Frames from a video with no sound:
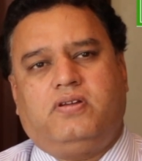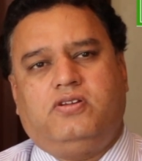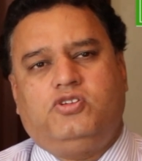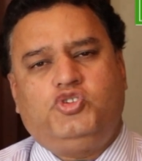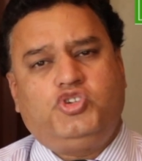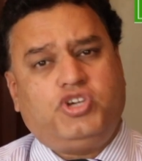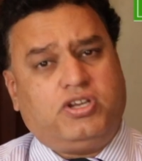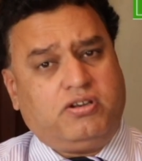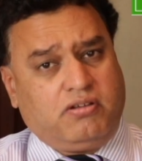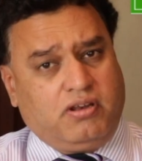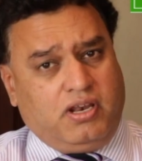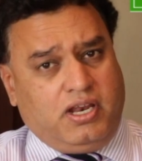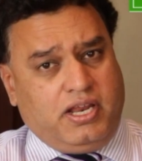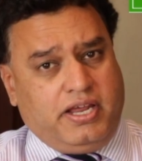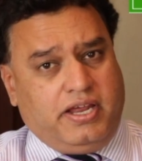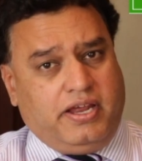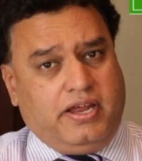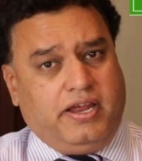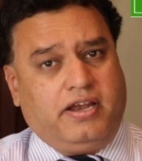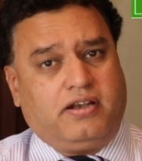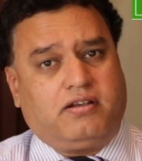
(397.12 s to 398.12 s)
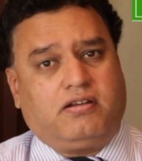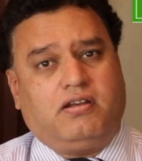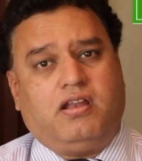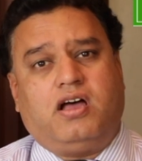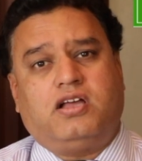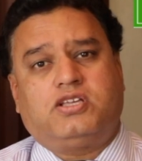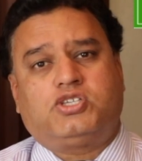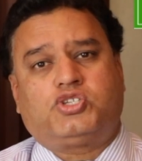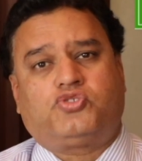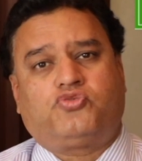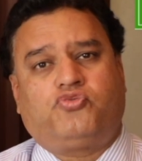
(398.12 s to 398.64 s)
generally it
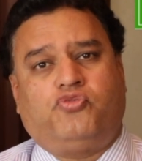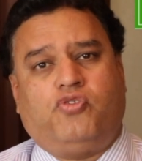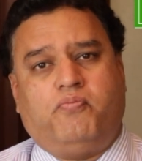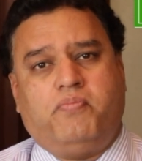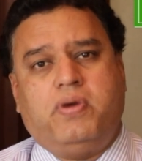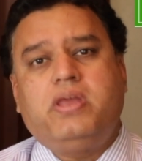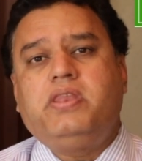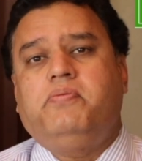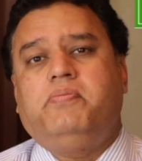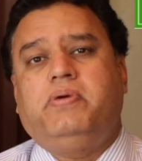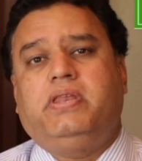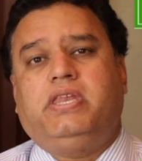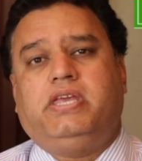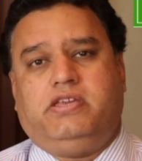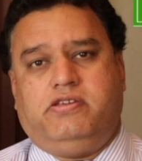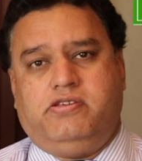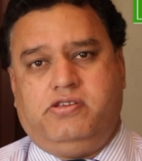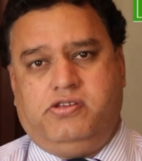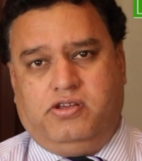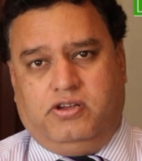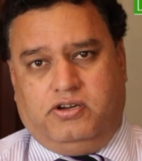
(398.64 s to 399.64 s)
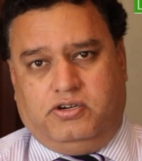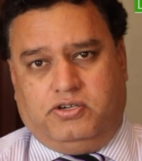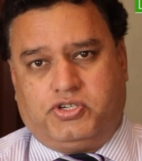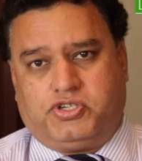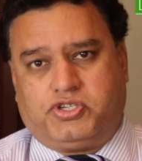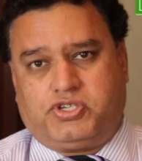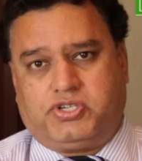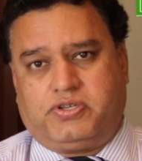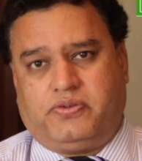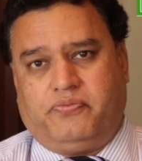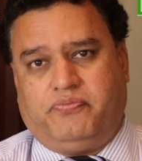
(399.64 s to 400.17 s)
lasts for many
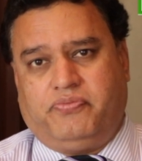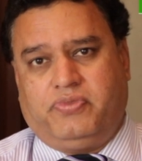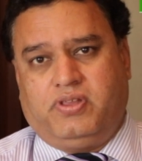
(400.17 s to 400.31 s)
years.